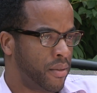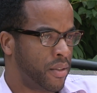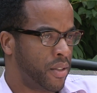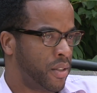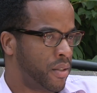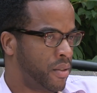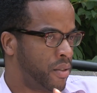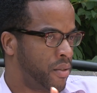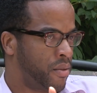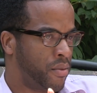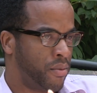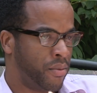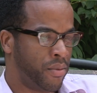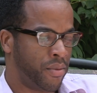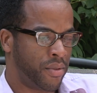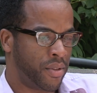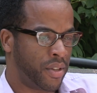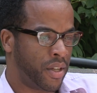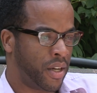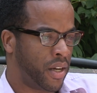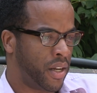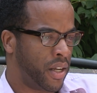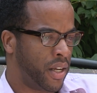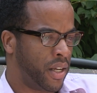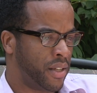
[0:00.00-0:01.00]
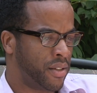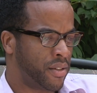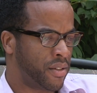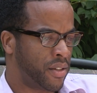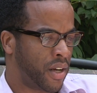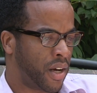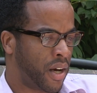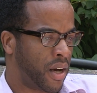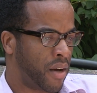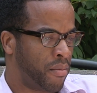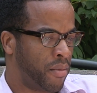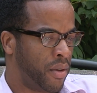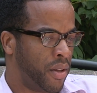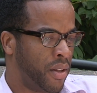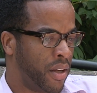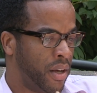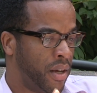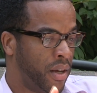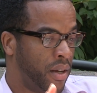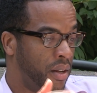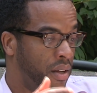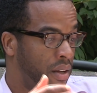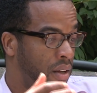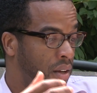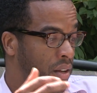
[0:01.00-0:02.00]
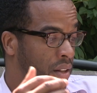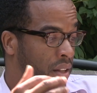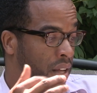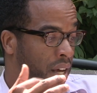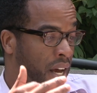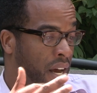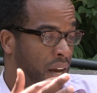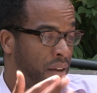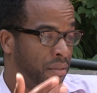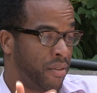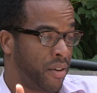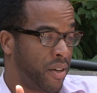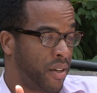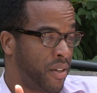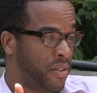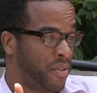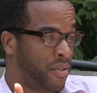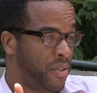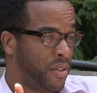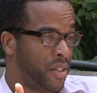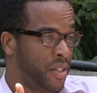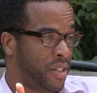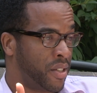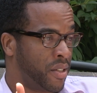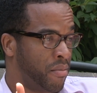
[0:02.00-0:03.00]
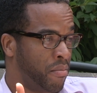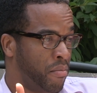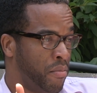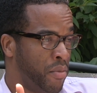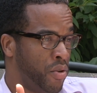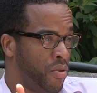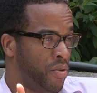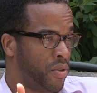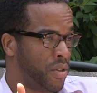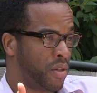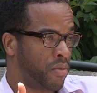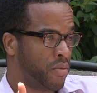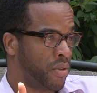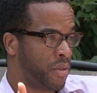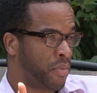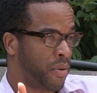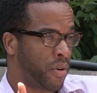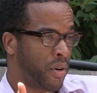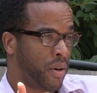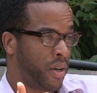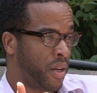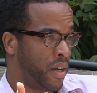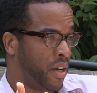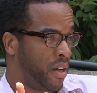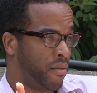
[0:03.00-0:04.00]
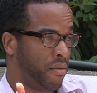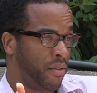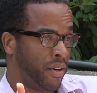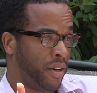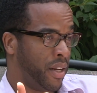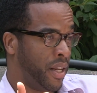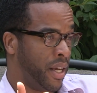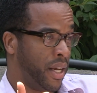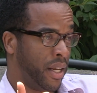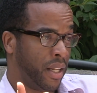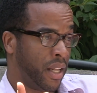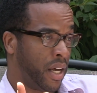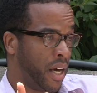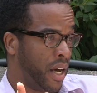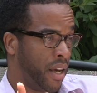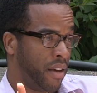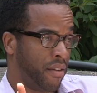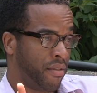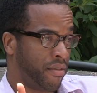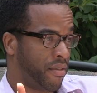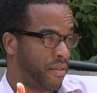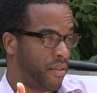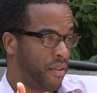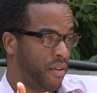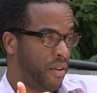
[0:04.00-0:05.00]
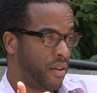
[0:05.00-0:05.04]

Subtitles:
just through study has taught me that the African tradition, music was part of everyday life.